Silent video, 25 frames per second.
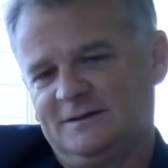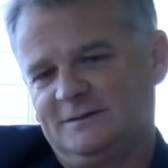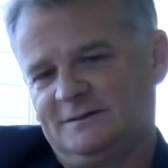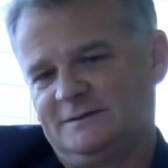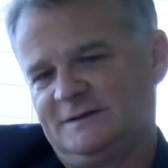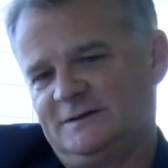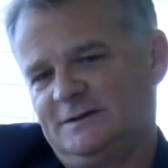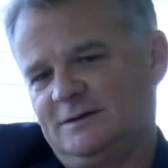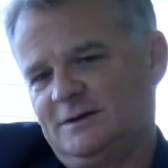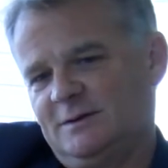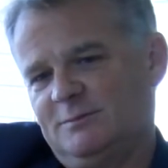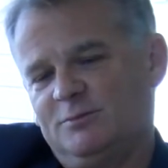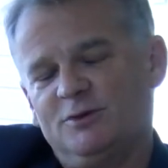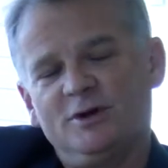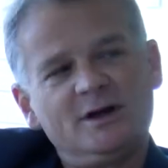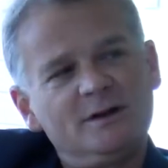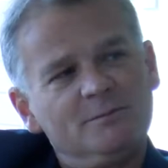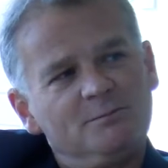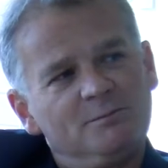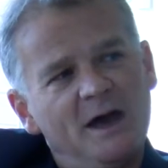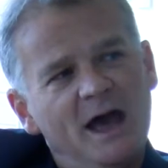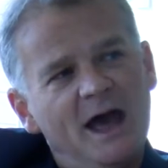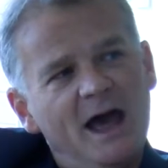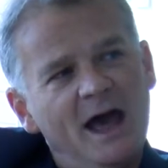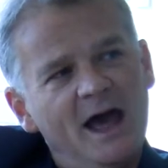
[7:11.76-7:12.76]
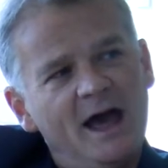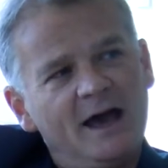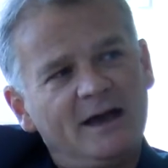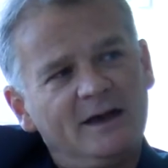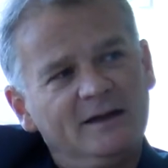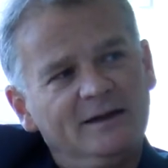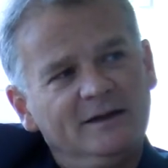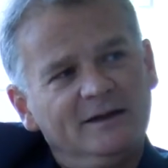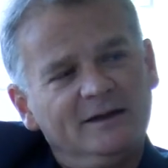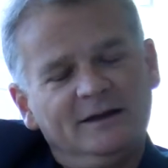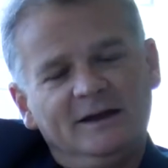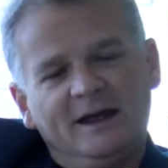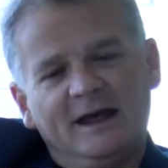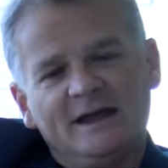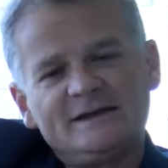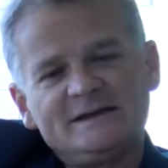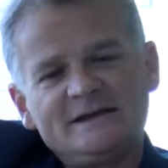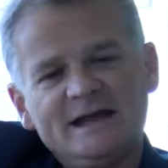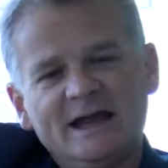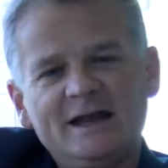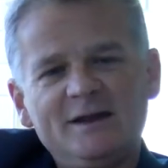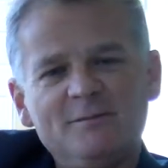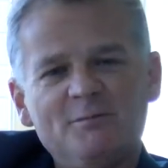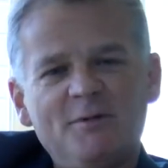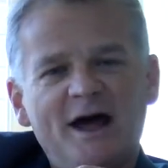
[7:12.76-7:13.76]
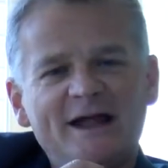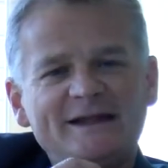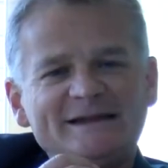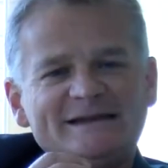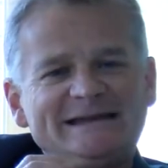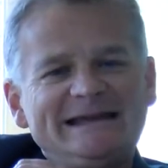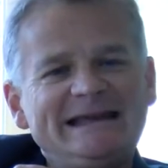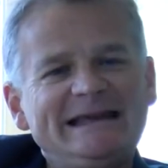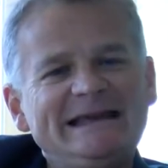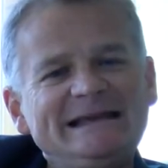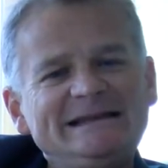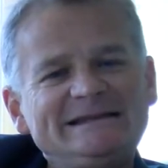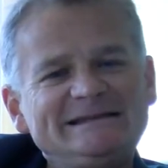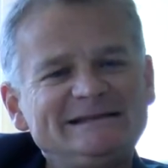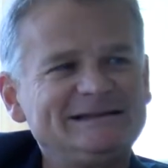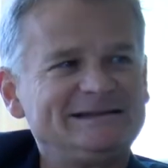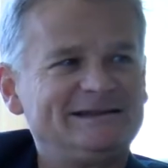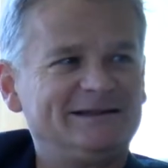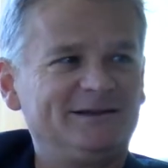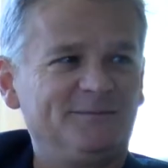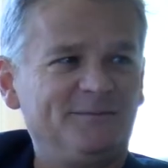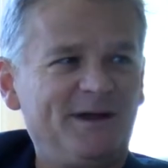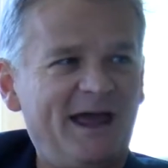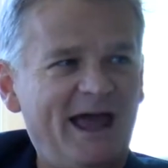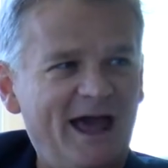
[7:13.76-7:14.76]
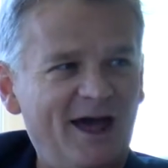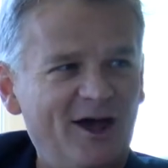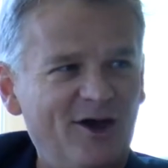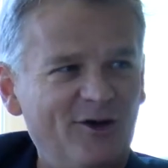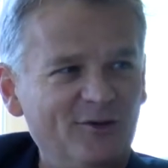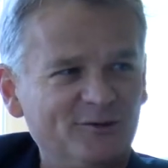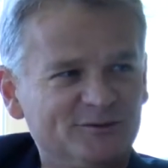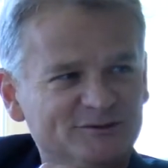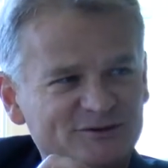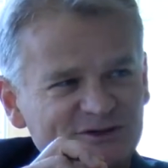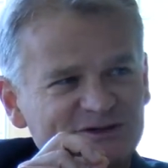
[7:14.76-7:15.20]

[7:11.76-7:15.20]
So they bring it back, and Teddy Bot teaches them how